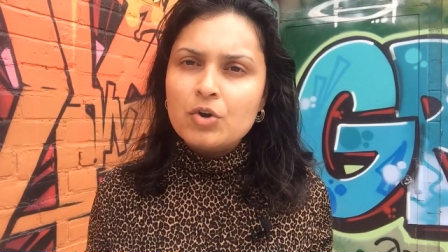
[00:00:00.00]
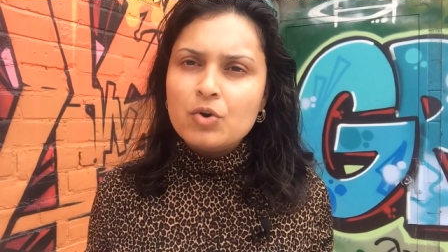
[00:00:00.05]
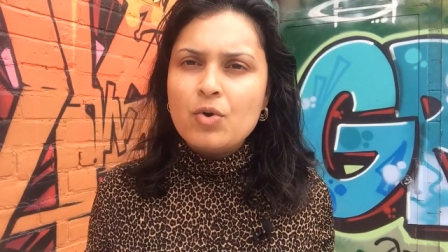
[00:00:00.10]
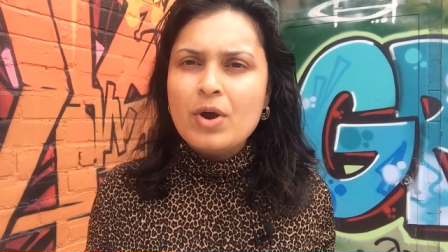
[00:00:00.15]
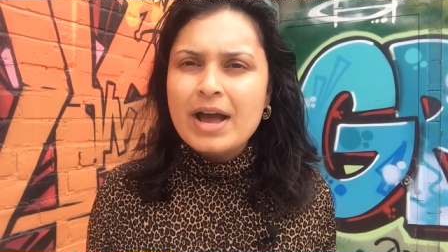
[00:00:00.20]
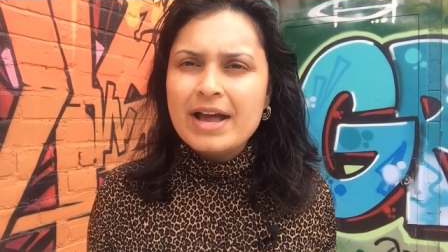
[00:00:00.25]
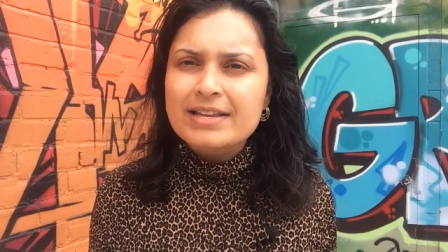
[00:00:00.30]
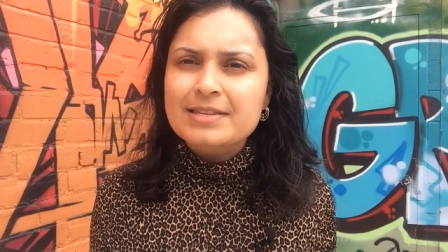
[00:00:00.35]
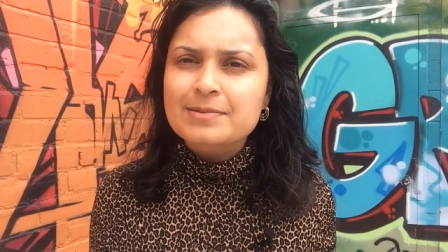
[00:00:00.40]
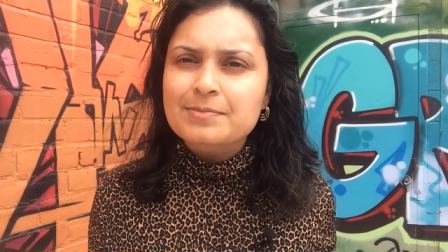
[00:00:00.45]

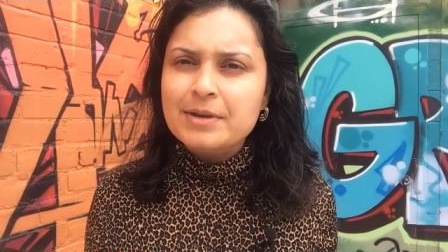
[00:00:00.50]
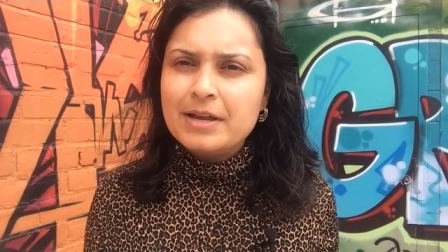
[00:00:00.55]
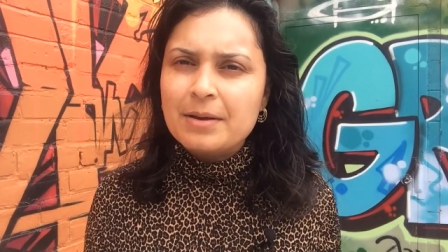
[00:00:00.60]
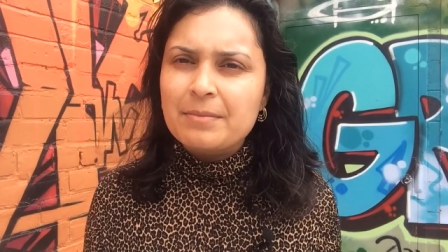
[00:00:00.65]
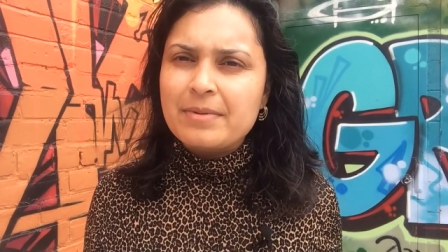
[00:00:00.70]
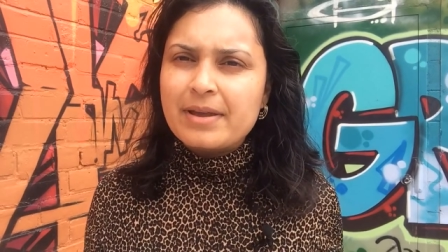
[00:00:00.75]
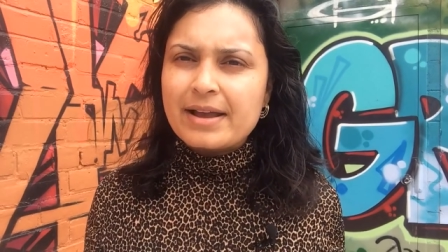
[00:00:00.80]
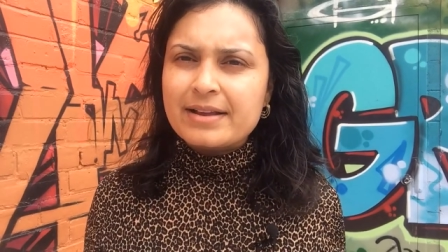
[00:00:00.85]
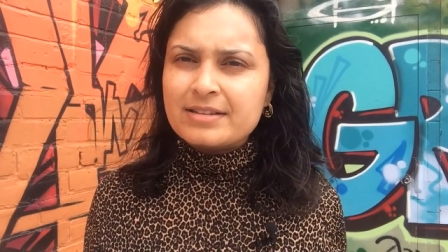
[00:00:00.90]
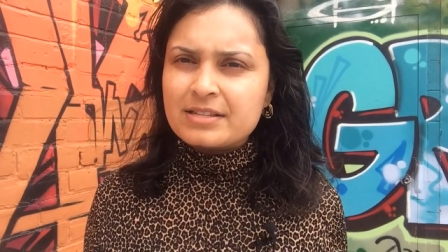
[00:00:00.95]
who has
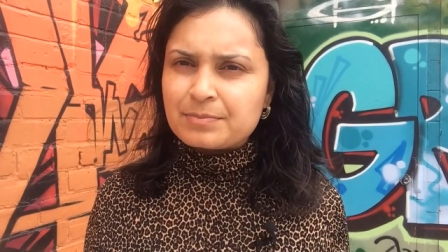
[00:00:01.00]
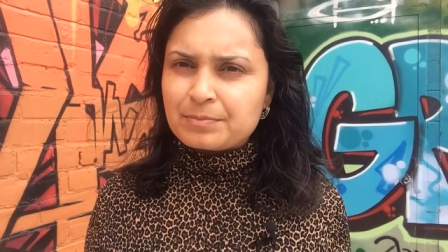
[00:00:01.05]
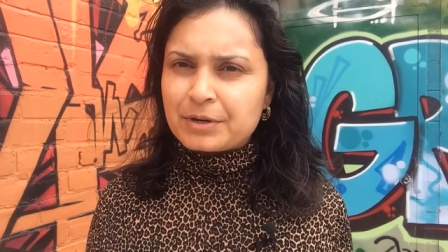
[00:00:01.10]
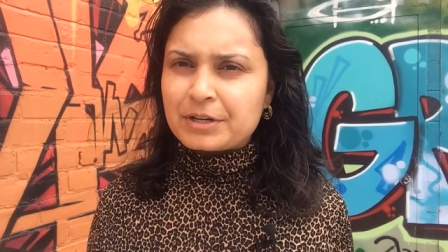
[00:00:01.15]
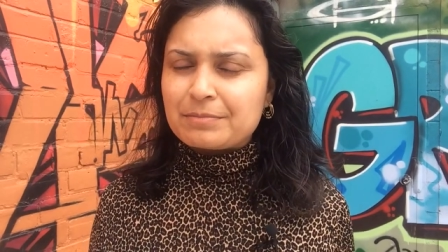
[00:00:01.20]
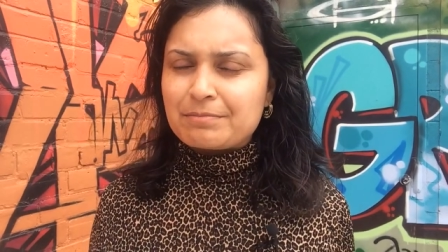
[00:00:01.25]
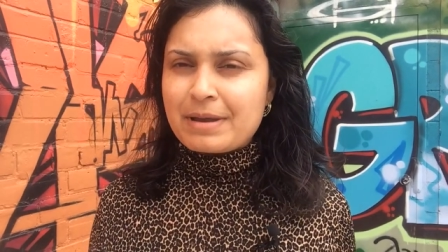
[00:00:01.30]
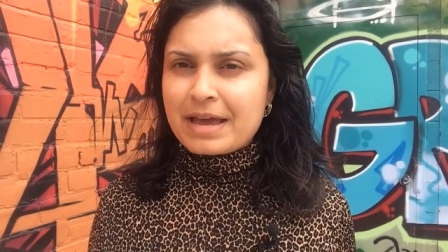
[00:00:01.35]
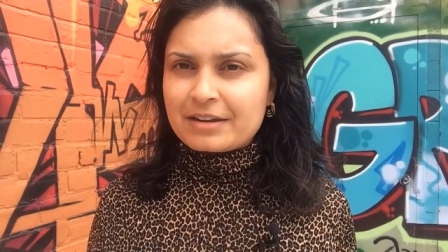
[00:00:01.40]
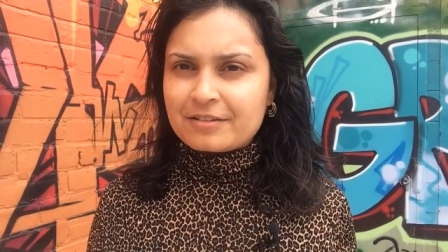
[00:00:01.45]
become an
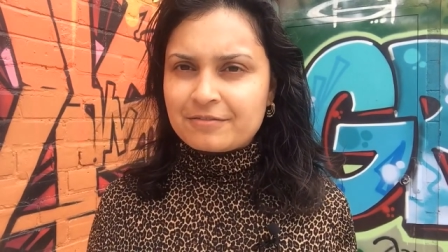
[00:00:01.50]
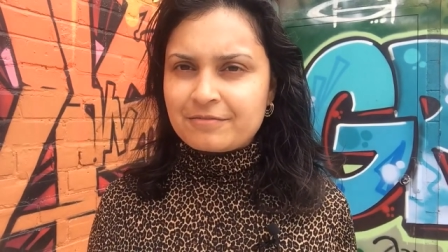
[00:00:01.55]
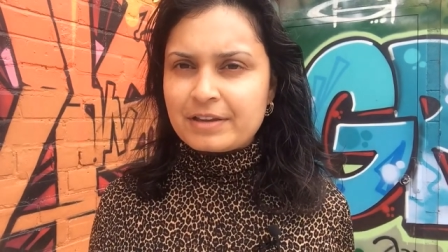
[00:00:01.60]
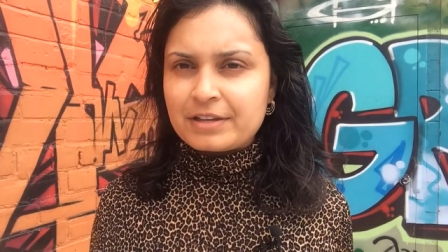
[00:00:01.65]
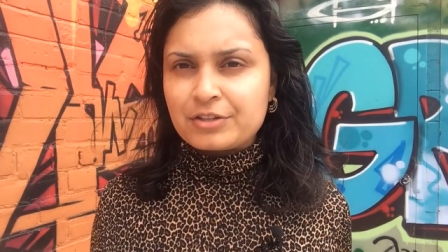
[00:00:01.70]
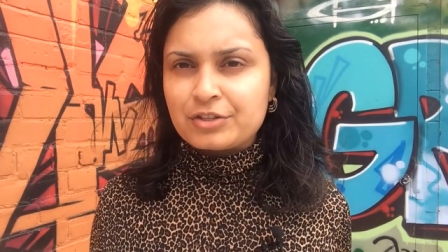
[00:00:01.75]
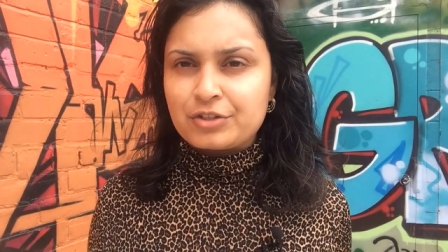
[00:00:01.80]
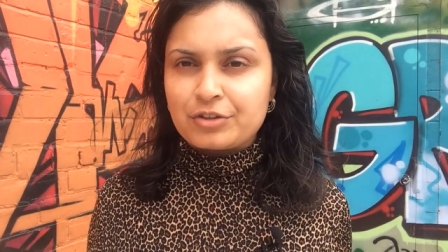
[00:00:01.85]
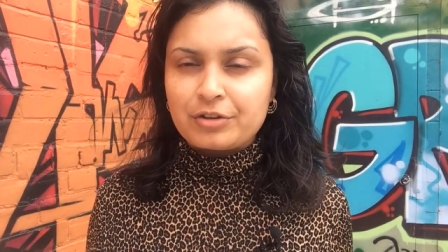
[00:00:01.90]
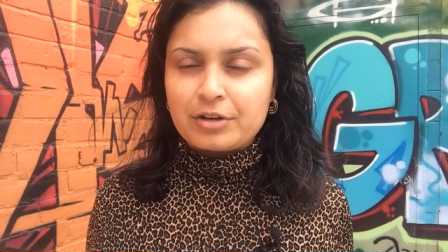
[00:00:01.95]
expert
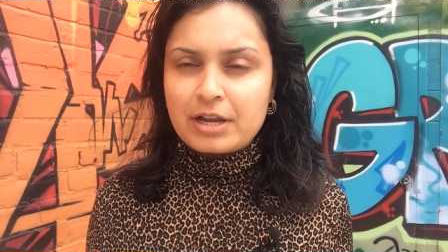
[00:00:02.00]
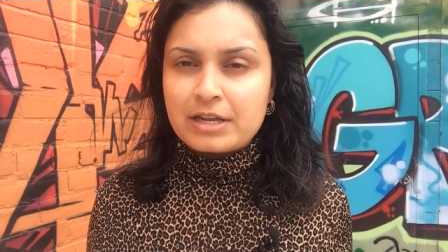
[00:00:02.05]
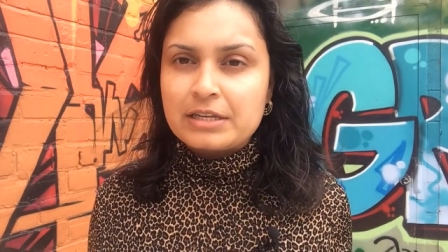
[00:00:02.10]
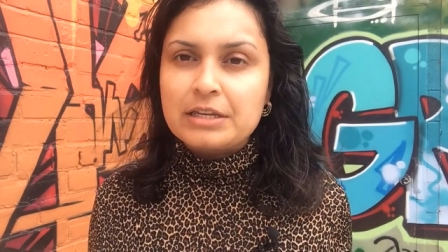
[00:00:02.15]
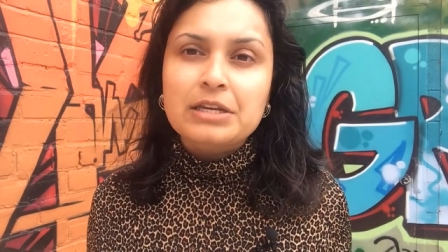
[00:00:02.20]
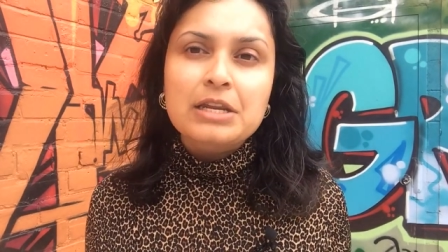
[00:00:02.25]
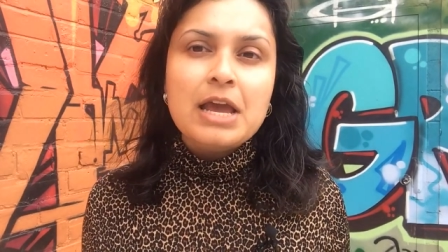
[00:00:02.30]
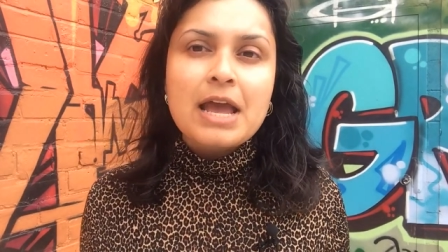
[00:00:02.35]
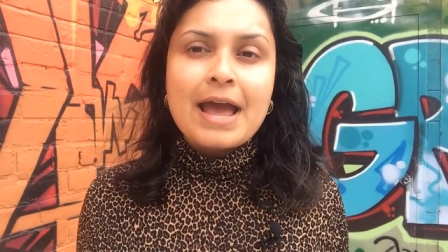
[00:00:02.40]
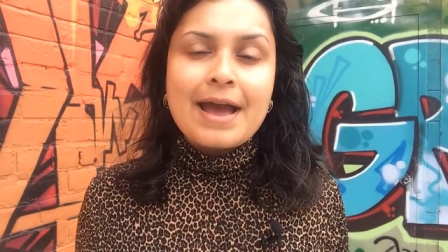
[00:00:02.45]
manifester,
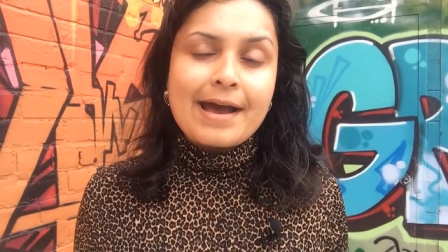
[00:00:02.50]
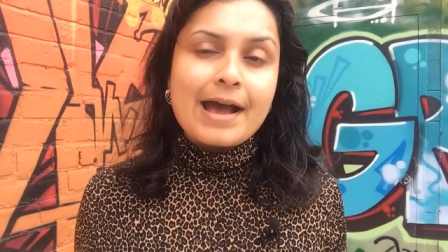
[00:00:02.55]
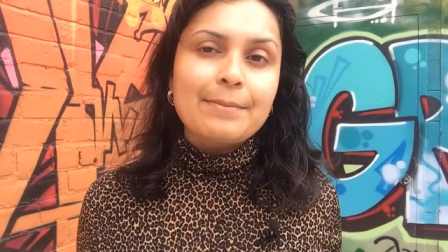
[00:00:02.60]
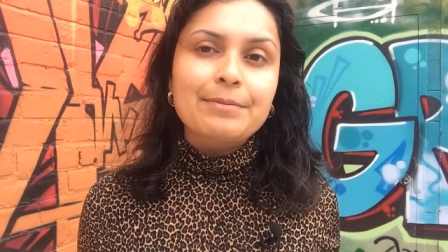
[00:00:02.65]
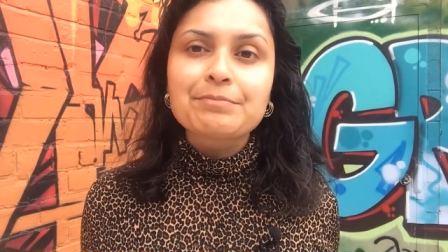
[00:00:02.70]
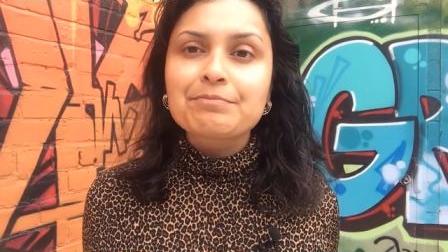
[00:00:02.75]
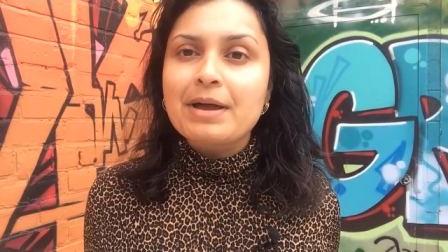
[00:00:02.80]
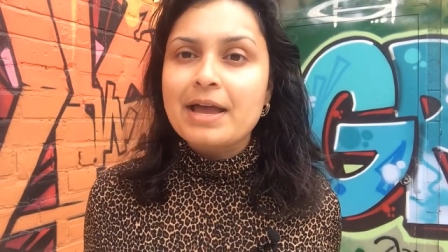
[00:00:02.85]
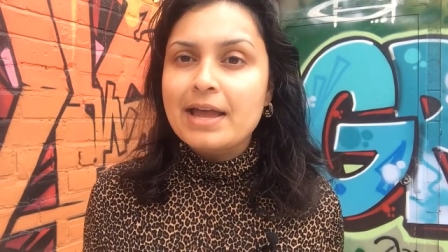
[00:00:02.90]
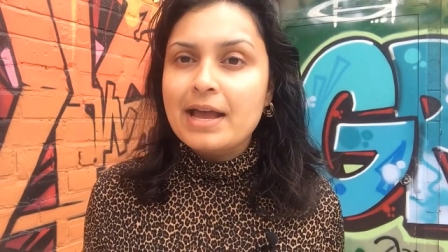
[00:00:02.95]
and it
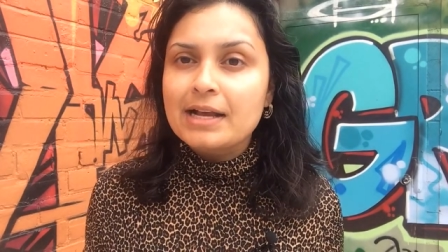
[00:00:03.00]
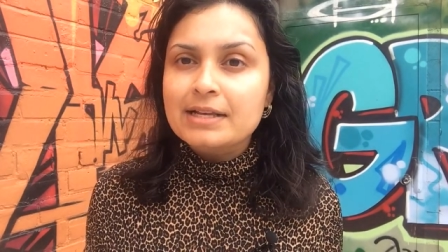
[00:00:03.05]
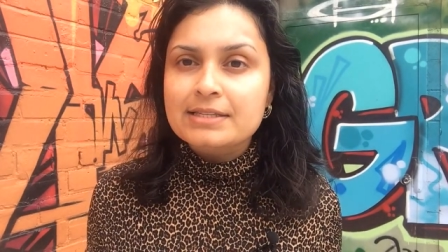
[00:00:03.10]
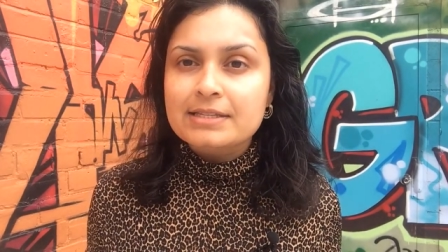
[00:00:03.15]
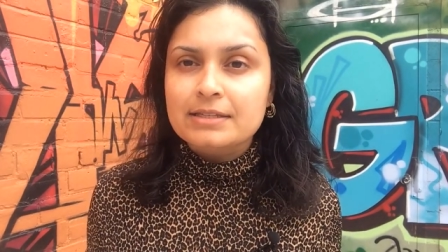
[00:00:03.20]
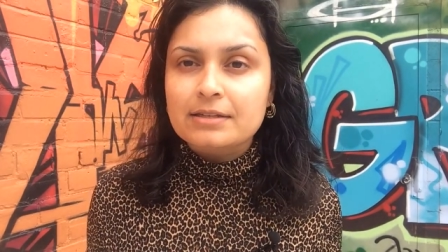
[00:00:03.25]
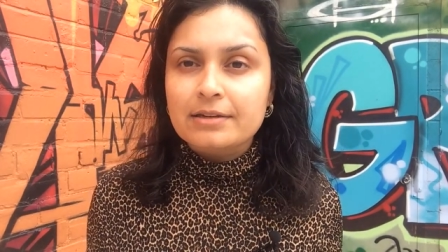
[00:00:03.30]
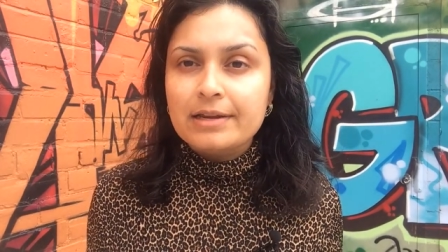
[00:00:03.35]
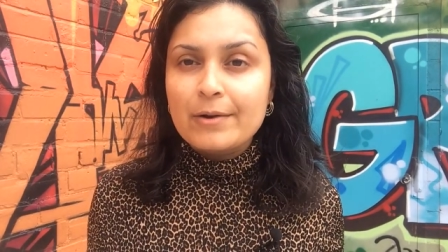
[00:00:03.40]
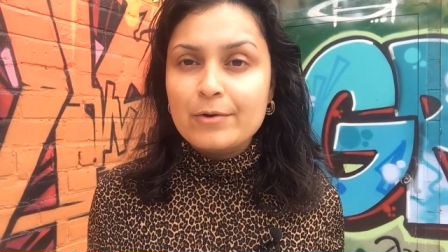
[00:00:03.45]
happened by
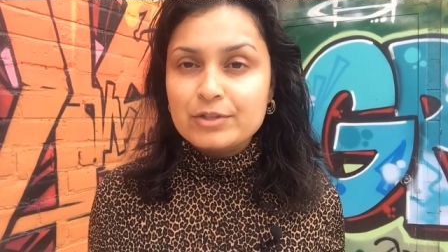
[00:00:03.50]
accident.